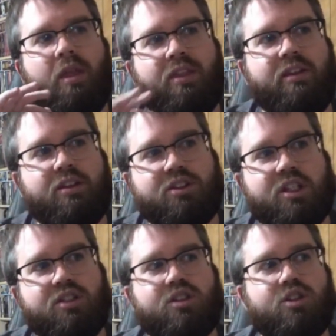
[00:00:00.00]
The
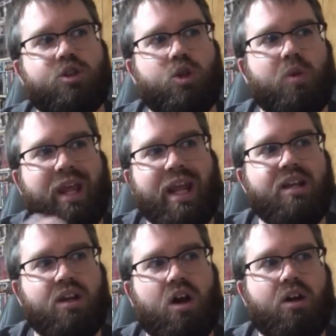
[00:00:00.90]
decision to end
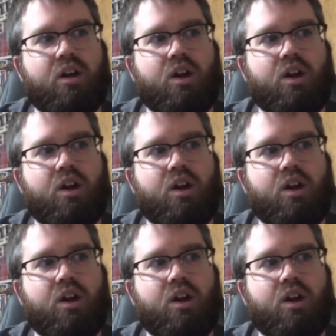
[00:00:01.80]
it on a